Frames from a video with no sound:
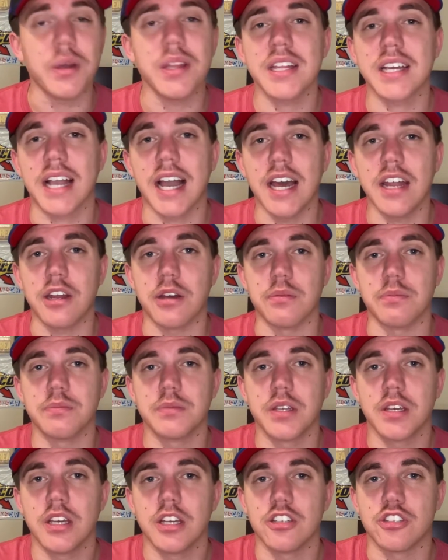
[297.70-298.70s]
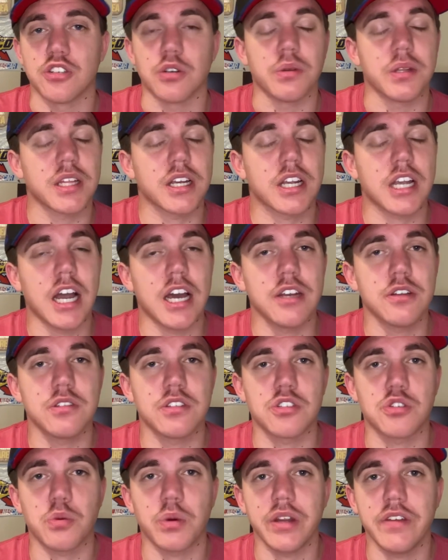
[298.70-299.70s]
Logano. Joey Logano, the
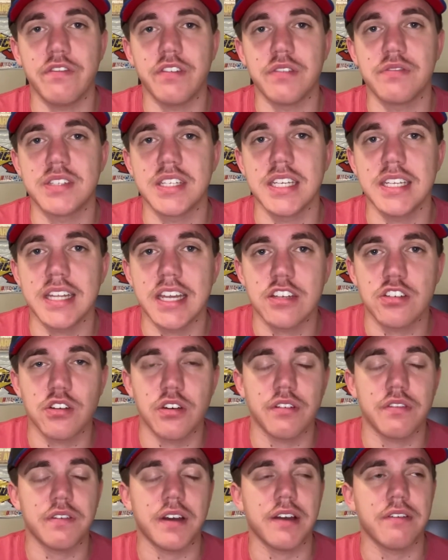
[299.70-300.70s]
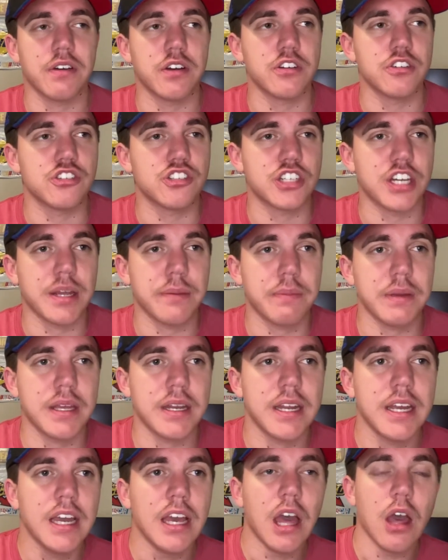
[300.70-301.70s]
2015 Daytona 500
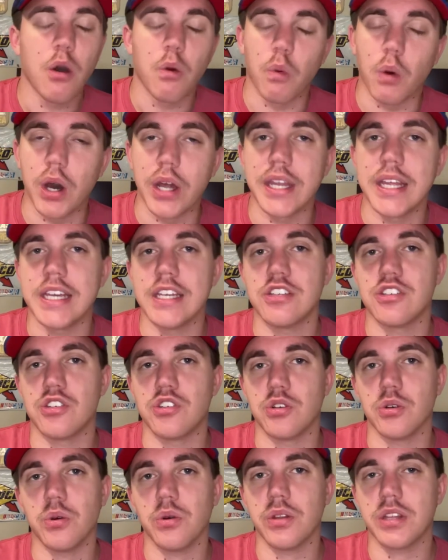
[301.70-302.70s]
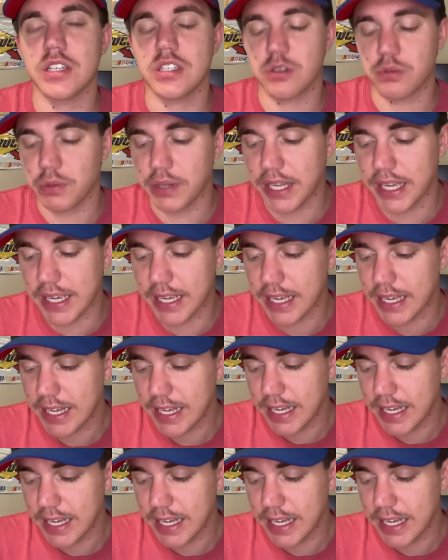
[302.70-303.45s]
champion, won his duel this week.